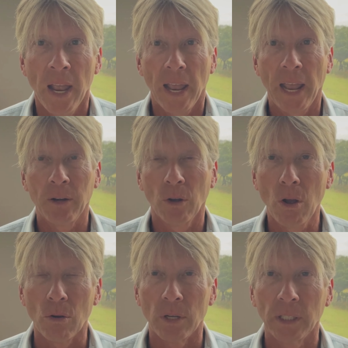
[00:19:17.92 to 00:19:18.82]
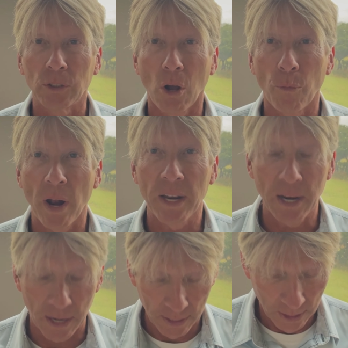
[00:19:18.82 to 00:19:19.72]
And oh, it's already,
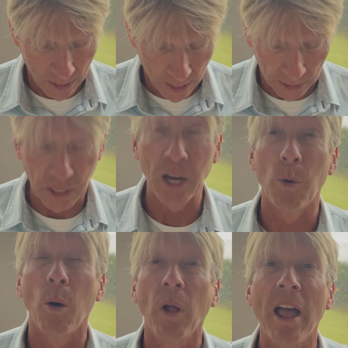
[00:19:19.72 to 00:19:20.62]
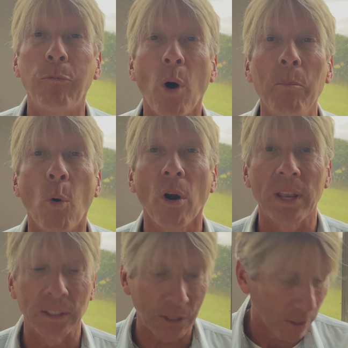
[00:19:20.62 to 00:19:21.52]
I'll tell you what, we'll have one more of these,